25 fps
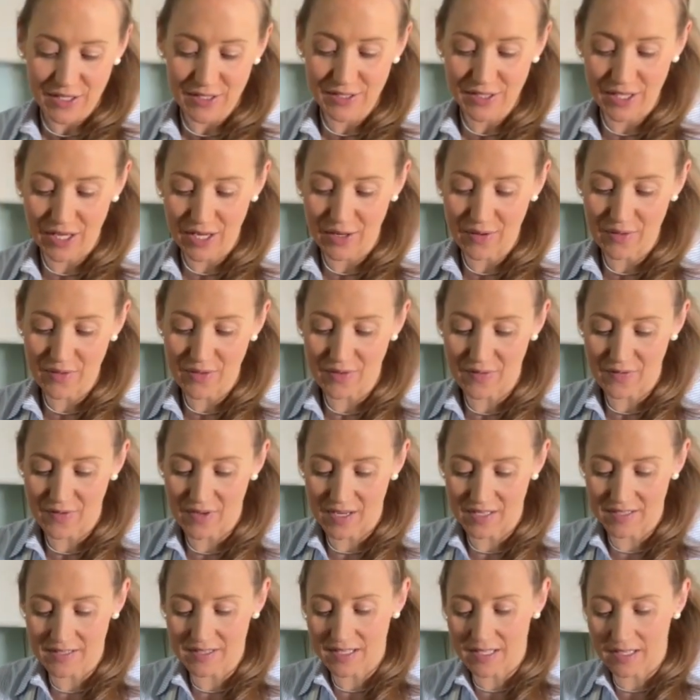So the
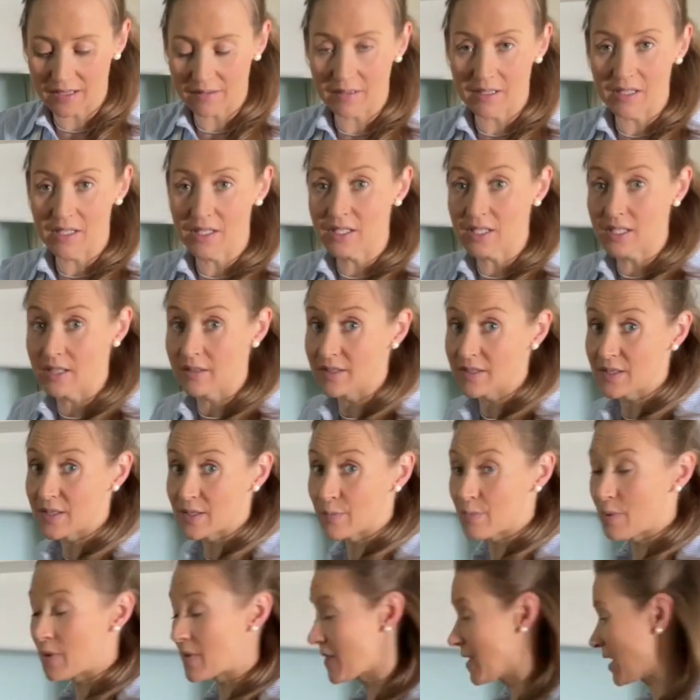first thing I'm going to do is
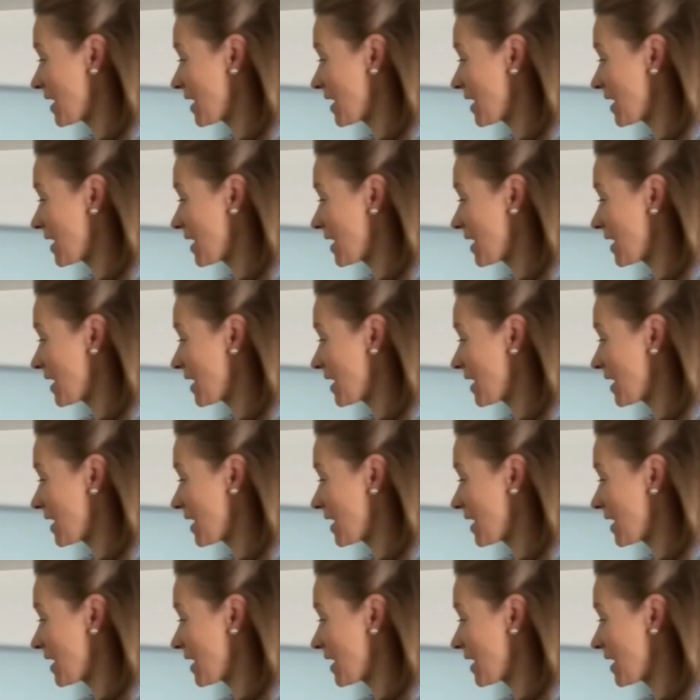just put